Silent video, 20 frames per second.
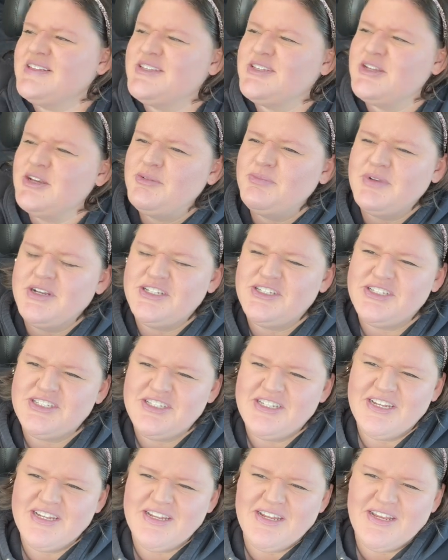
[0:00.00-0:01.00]
so much
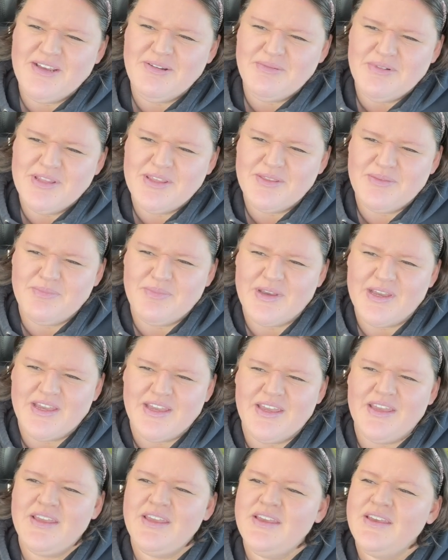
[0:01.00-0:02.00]
today with my
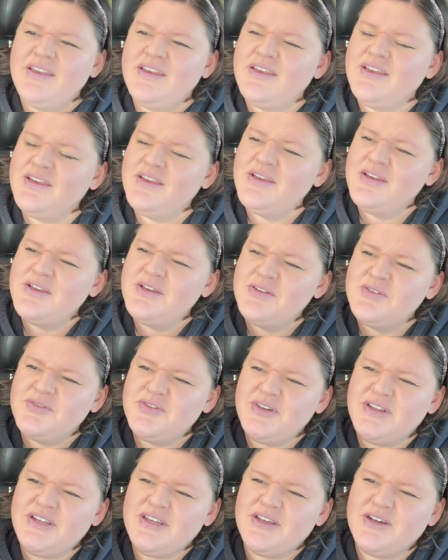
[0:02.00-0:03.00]

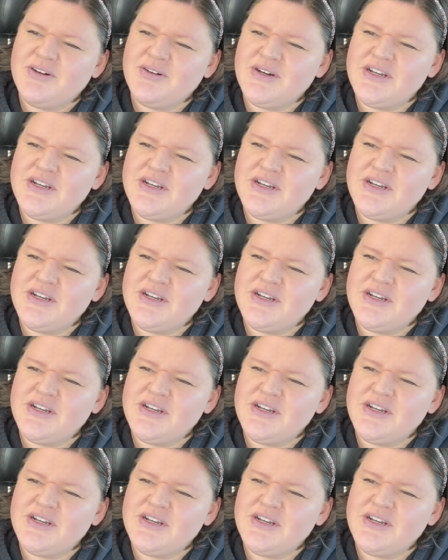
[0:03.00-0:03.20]
video.